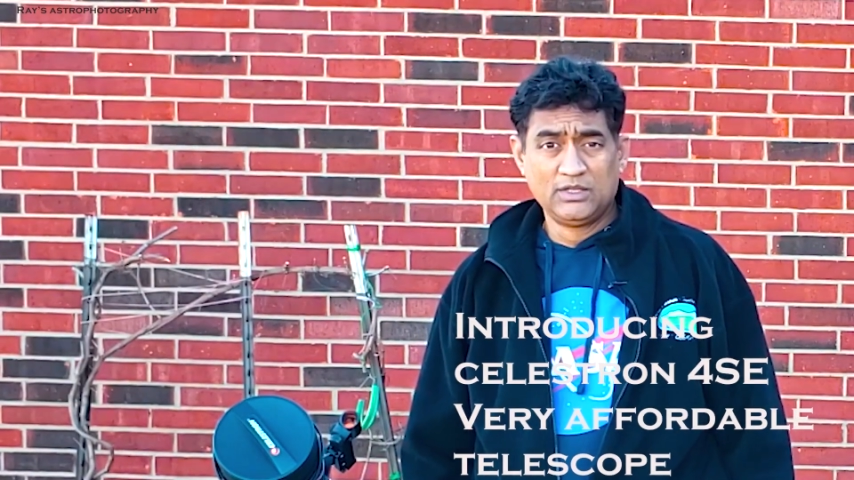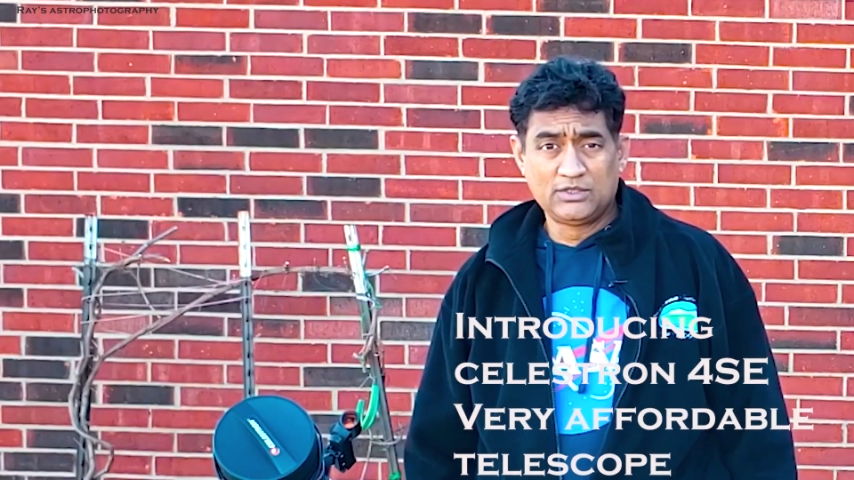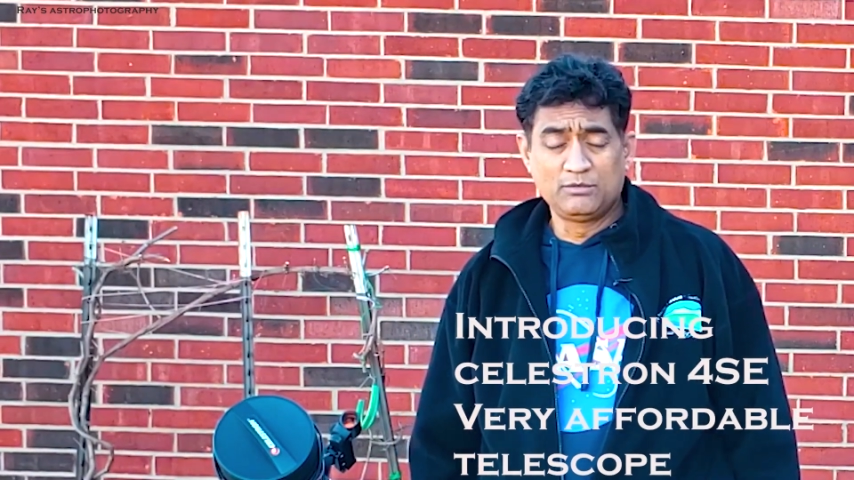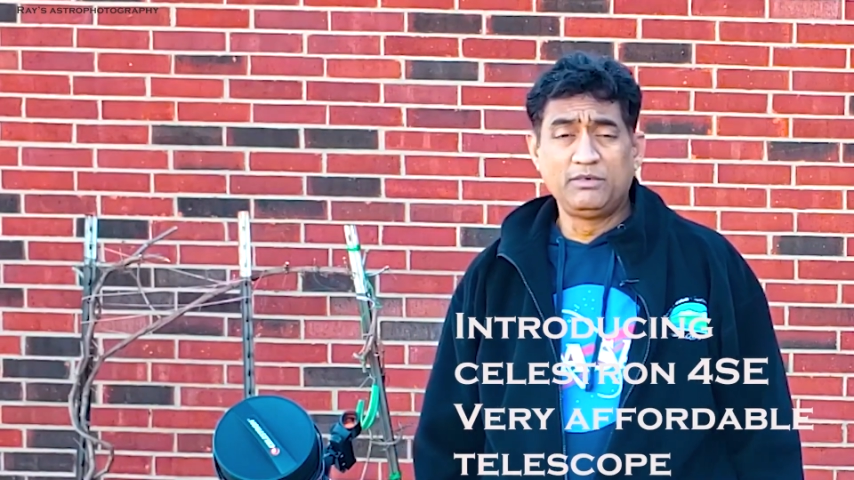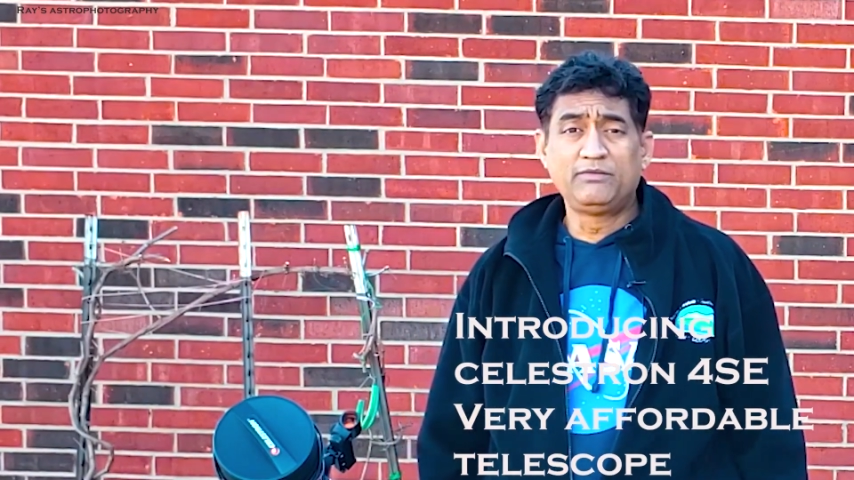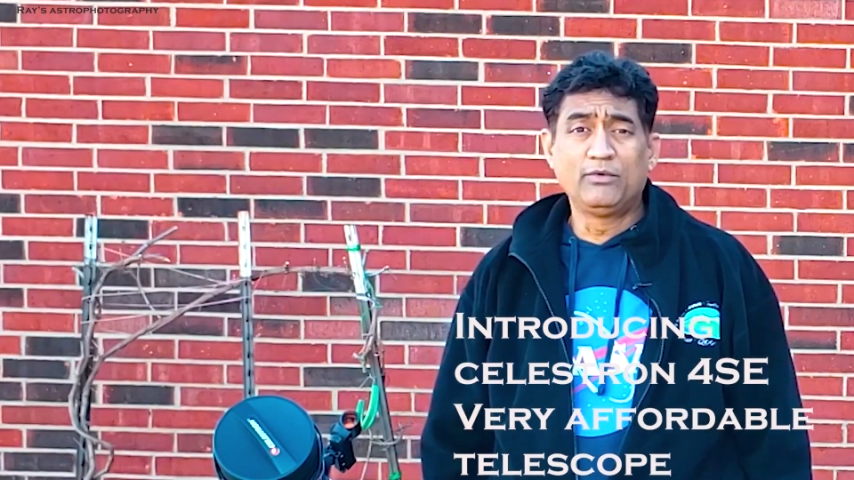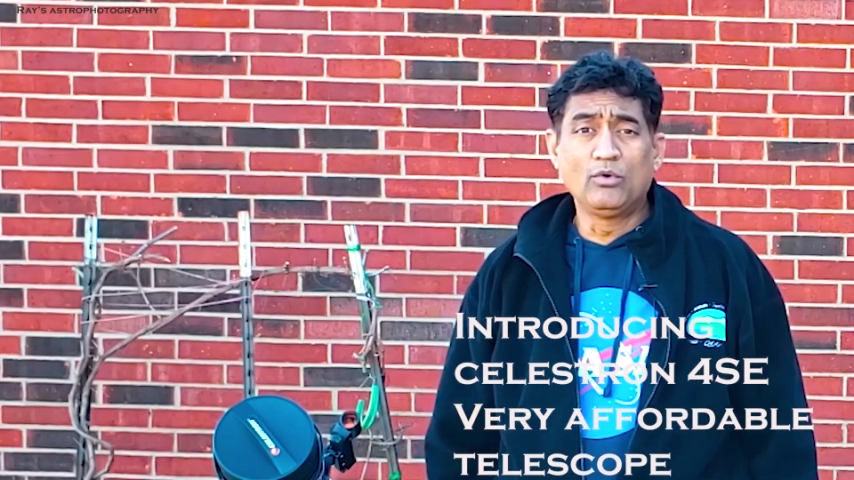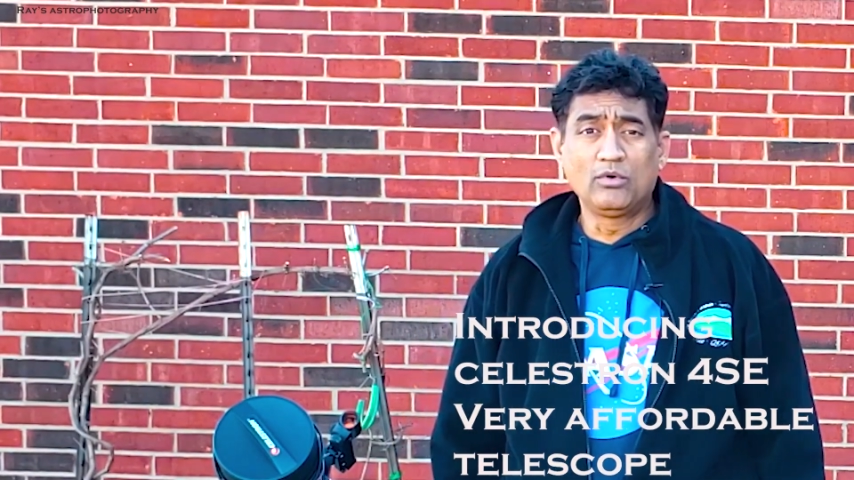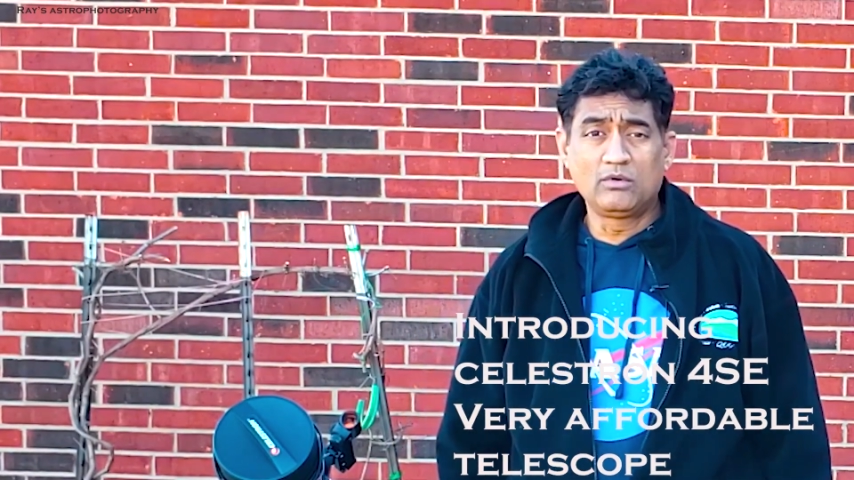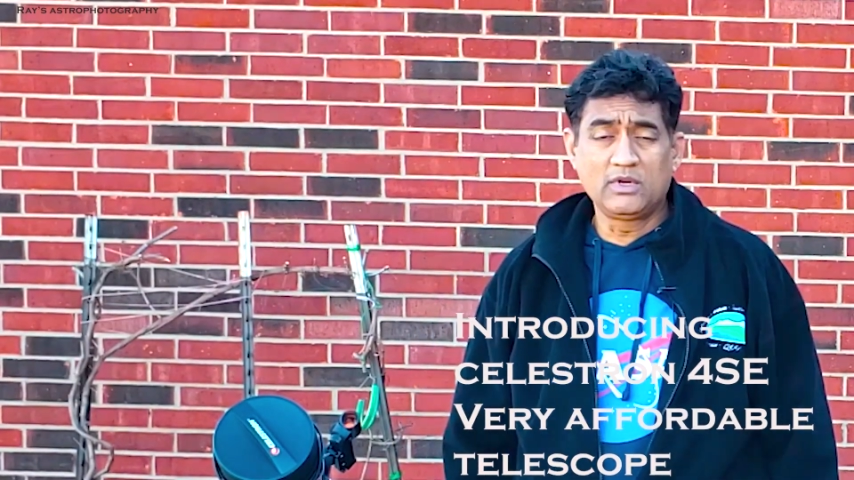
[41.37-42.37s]
So
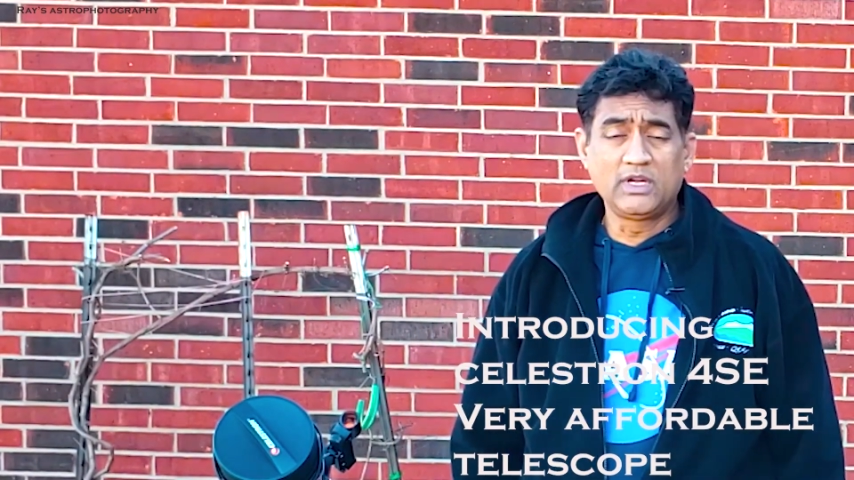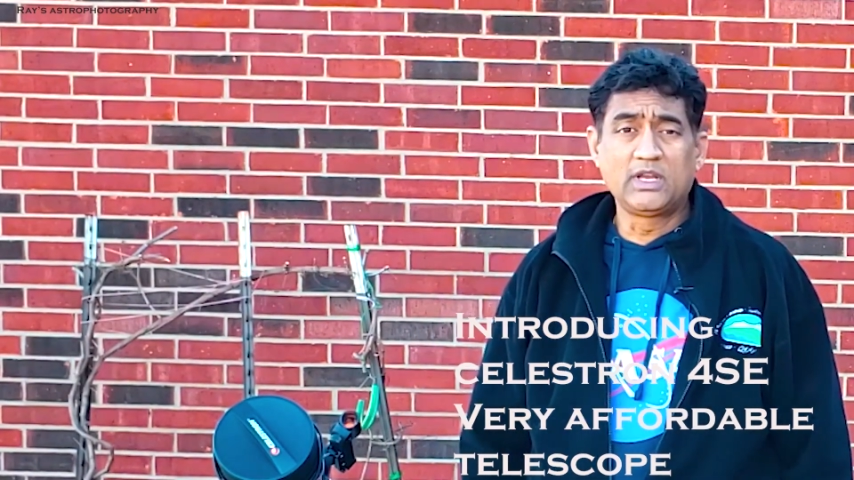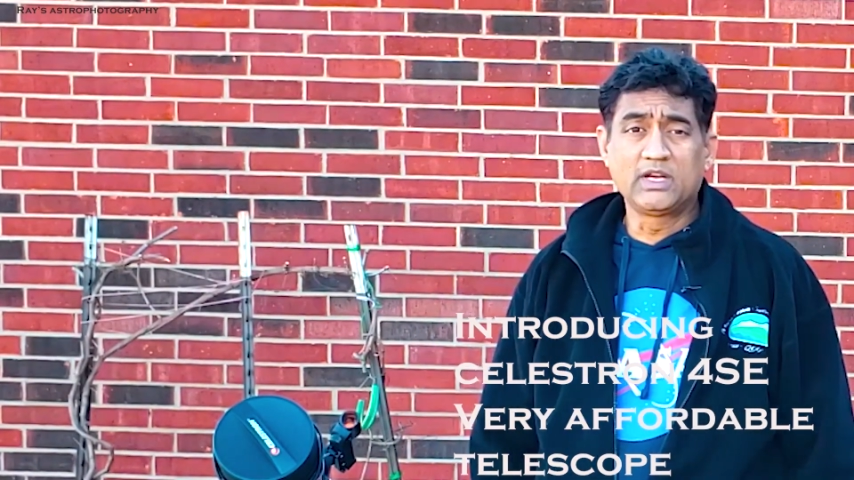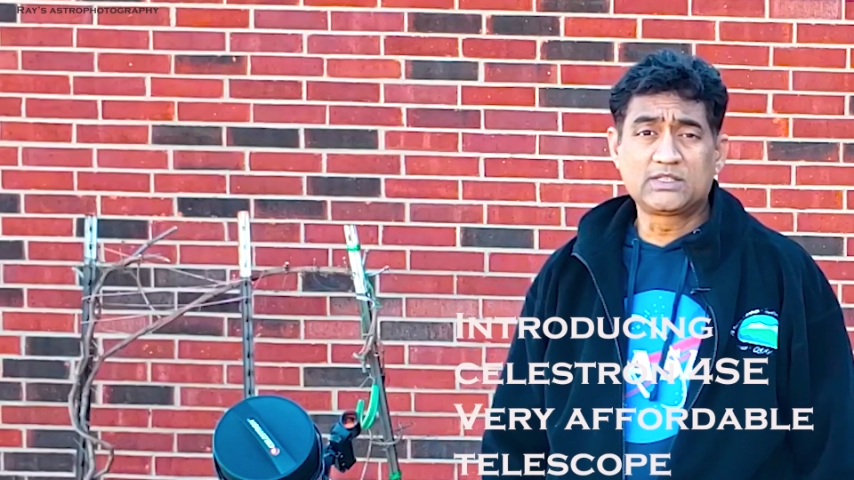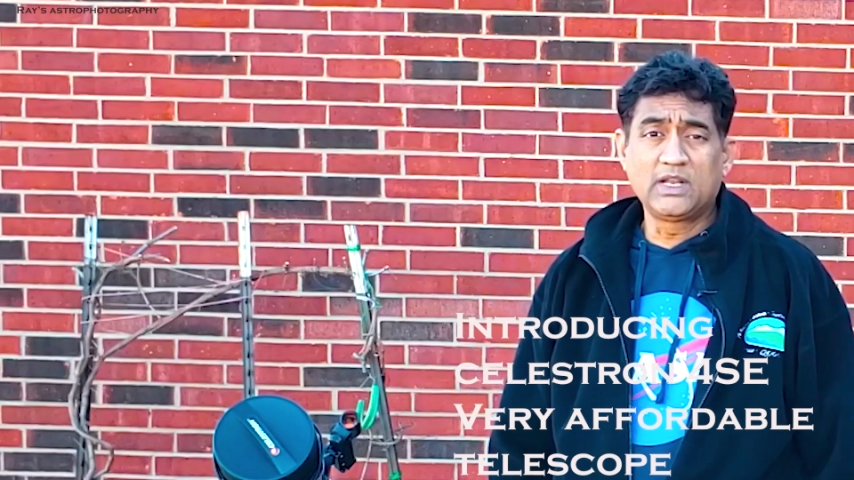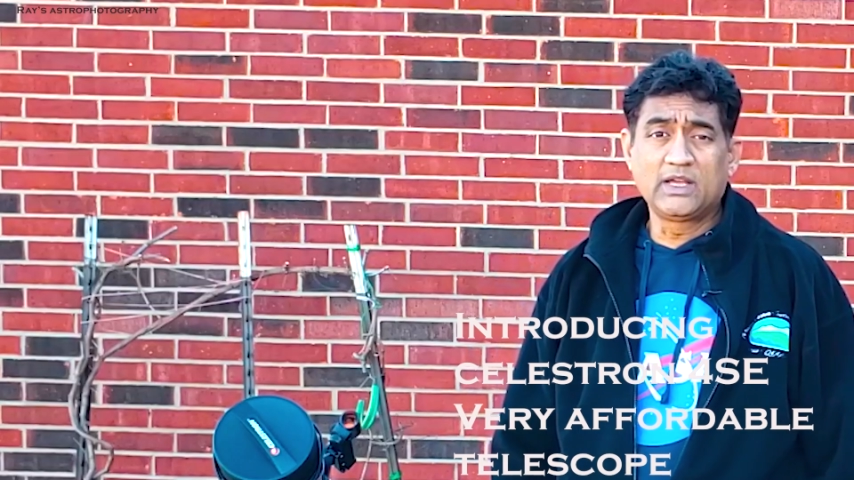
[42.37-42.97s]
before it gets